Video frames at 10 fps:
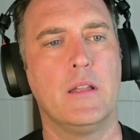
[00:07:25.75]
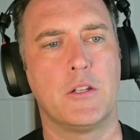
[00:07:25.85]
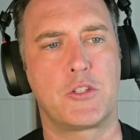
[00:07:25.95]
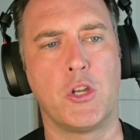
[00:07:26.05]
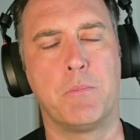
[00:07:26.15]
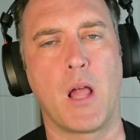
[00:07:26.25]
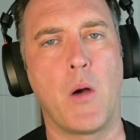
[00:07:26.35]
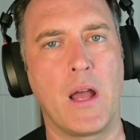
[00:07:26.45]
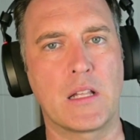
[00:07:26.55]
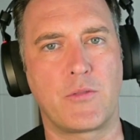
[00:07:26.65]
The two
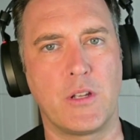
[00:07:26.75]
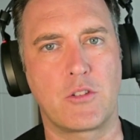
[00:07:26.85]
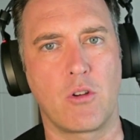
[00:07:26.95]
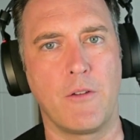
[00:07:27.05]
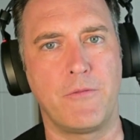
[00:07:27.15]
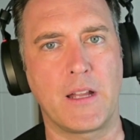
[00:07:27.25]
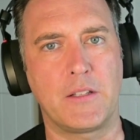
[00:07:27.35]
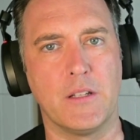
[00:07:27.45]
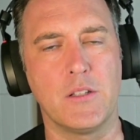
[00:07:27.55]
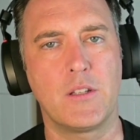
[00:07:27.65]
blowouts for your
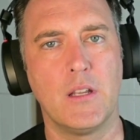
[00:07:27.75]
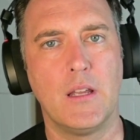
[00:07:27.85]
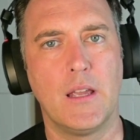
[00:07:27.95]
trifectas,